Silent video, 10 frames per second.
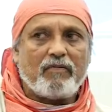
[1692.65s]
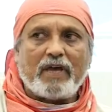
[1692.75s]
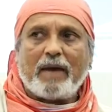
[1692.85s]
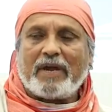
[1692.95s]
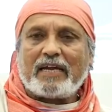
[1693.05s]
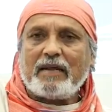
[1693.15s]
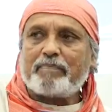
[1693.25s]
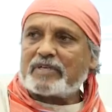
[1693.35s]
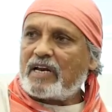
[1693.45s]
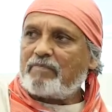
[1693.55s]
We have
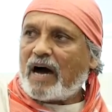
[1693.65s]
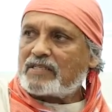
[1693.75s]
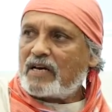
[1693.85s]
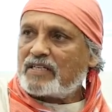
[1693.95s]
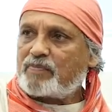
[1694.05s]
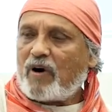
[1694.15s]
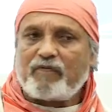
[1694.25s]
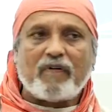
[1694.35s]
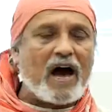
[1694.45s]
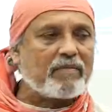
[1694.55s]
80% marginal small
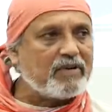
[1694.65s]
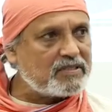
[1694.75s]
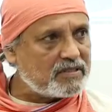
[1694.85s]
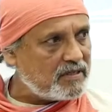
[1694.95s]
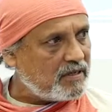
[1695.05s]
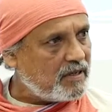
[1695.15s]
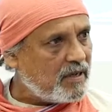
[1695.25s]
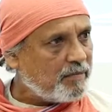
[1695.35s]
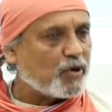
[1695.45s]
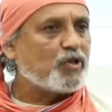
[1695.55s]
farmers
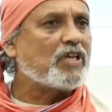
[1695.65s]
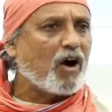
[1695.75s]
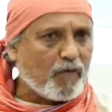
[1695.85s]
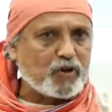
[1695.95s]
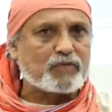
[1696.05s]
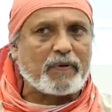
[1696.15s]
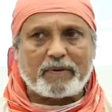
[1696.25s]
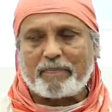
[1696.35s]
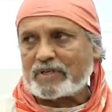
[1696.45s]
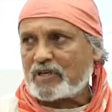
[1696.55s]
producing of course
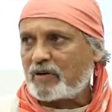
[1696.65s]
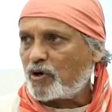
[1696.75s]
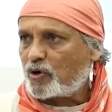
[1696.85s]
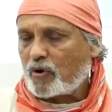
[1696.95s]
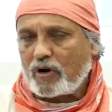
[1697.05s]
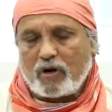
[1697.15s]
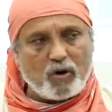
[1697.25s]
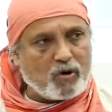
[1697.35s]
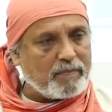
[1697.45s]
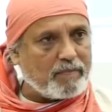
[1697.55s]
50% of the
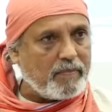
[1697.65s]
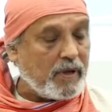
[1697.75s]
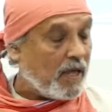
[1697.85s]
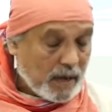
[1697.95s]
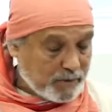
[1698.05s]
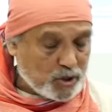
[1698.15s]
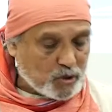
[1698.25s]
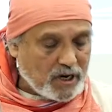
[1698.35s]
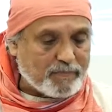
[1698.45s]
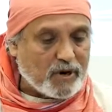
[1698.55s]

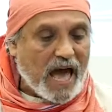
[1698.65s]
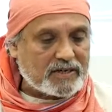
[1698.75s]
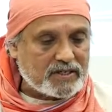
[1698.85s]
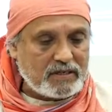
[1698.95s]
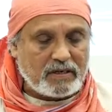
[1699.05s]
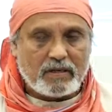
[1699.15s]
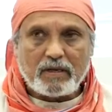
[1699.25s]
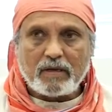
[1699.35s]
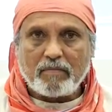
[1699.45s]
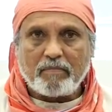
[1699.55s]
total production.
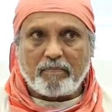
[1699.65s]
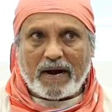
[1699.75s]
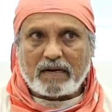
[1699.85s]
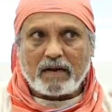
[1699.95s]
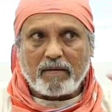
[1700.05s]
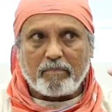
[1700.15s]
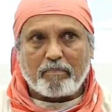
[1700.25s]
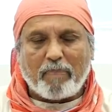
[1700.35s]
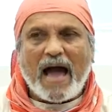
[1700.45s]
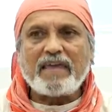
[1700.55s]
But
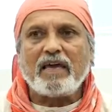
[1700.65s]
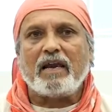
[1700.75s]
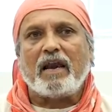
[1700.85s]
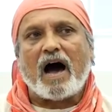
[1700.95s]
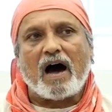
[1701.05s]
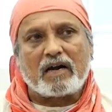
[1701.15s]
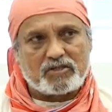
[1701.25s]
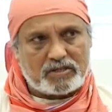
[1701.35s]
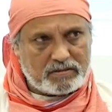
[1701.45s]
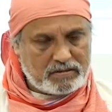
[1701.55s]
by and large,